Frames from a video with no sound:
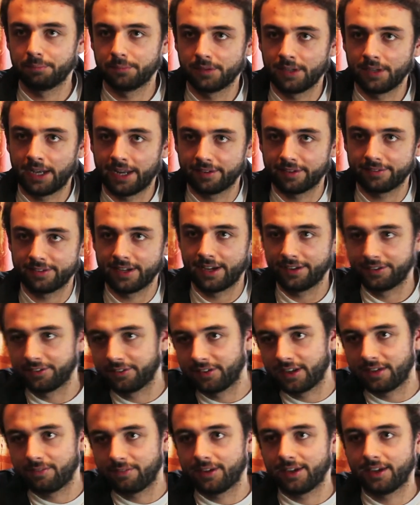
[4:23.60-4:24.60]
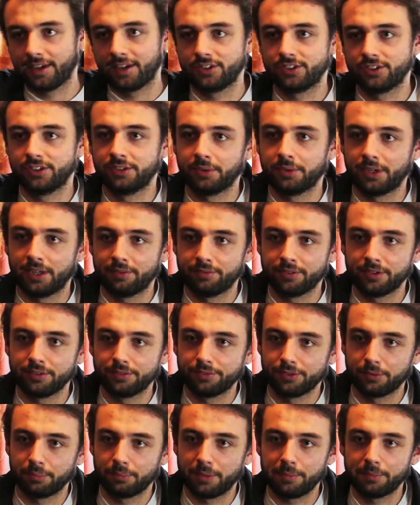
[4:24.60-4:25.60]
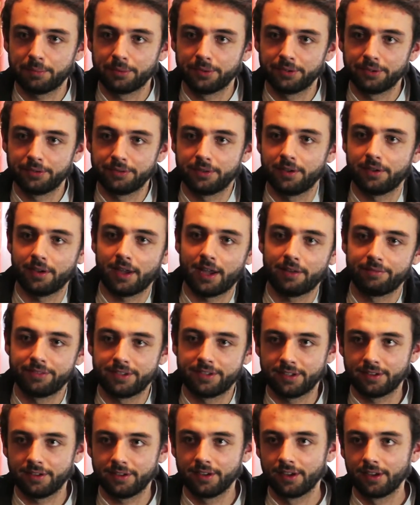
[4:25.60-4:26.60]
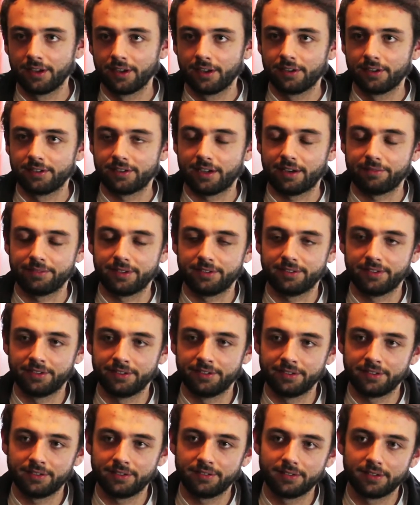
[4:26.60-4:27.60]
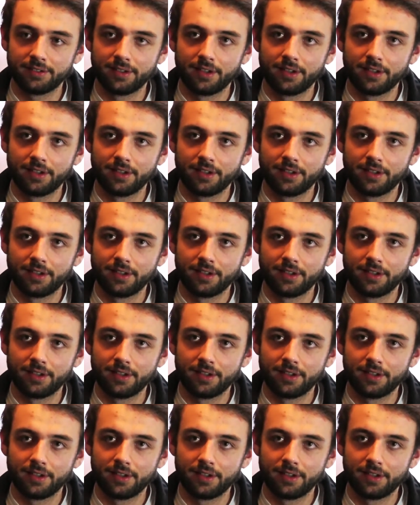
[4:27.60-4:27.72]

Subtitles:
like standard deviation or whatever for people to have this illness.